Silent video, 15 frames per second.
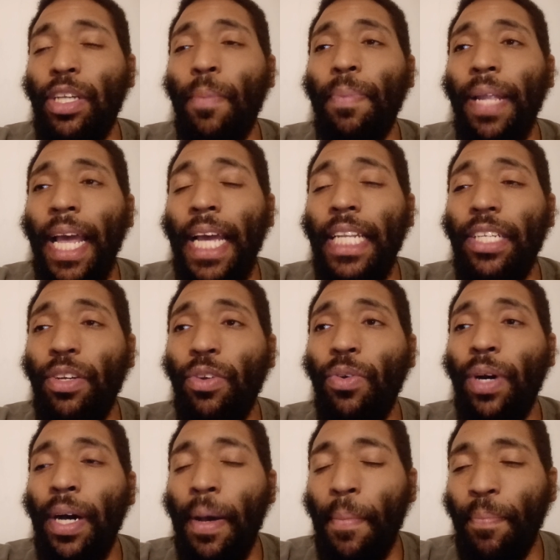play
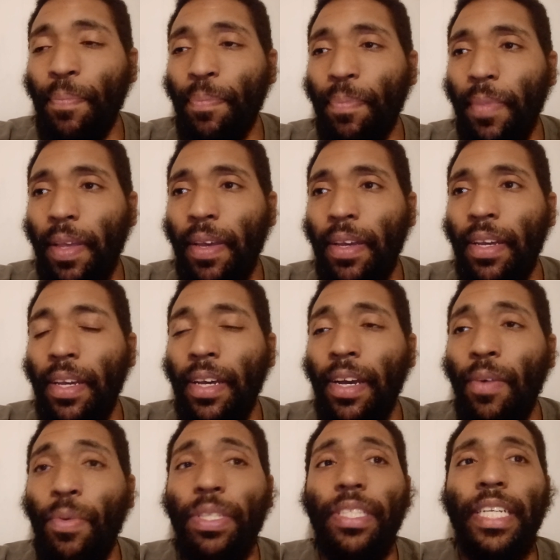into
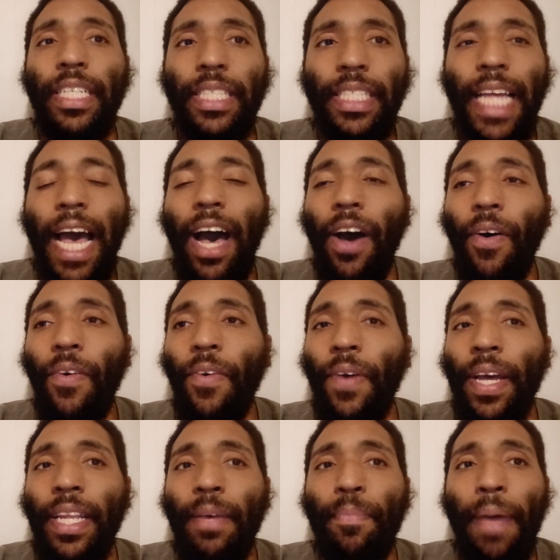with the style
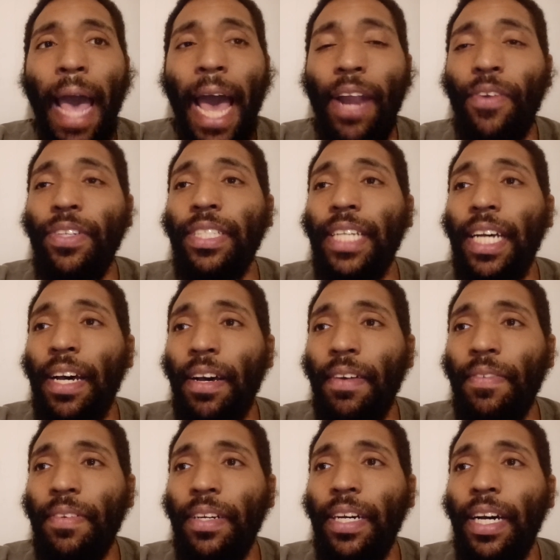and the patterns
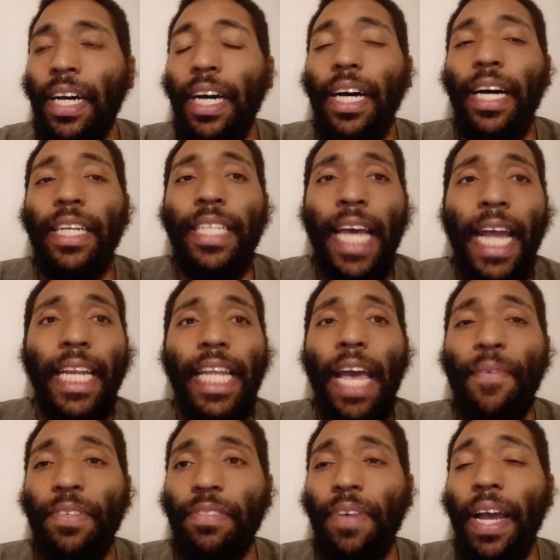of a Tank
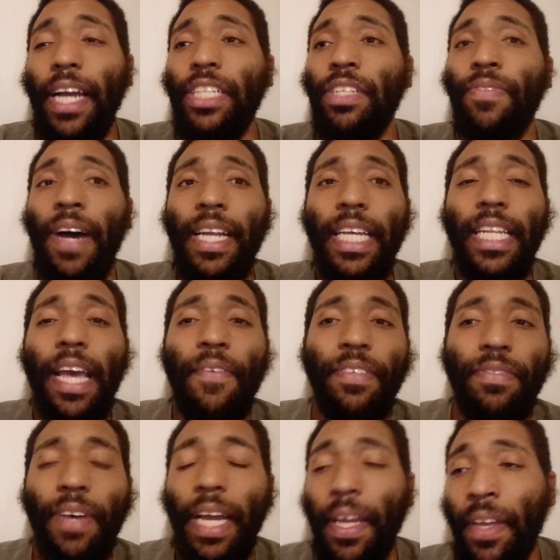Davis fight, a Gervonta Davis
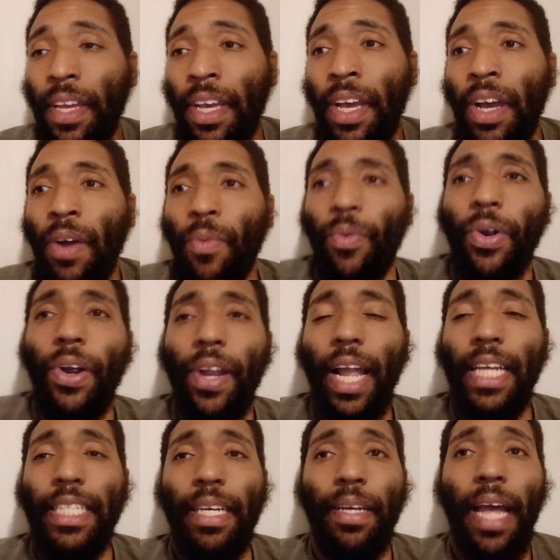fight, where,
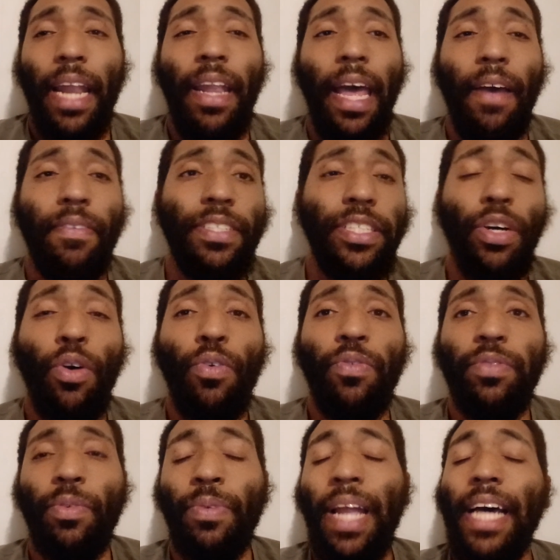like I said, kind of like a slow
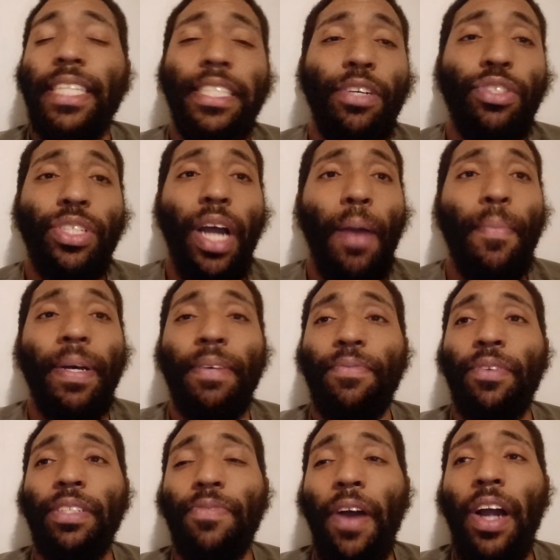start, but
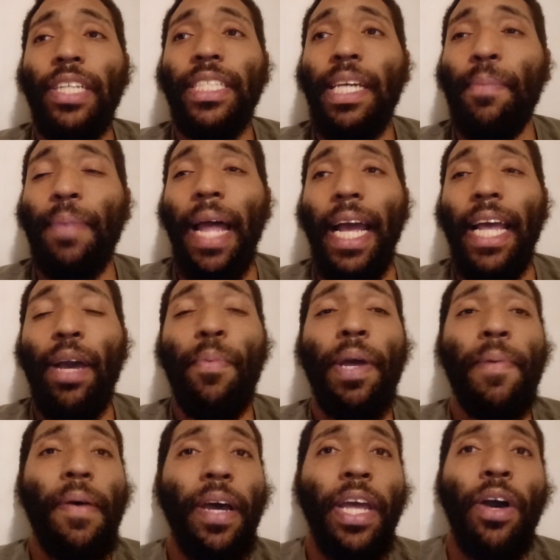as far as him, like, it's not
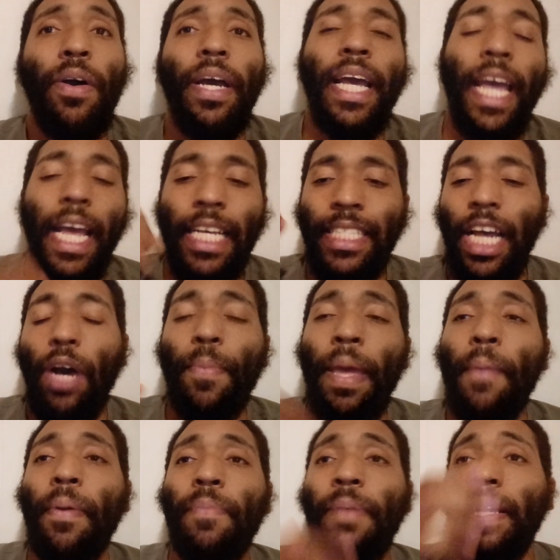gonna be
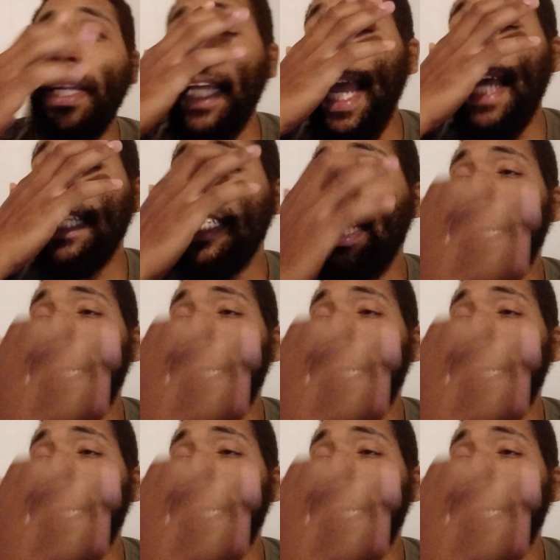him come out the gate,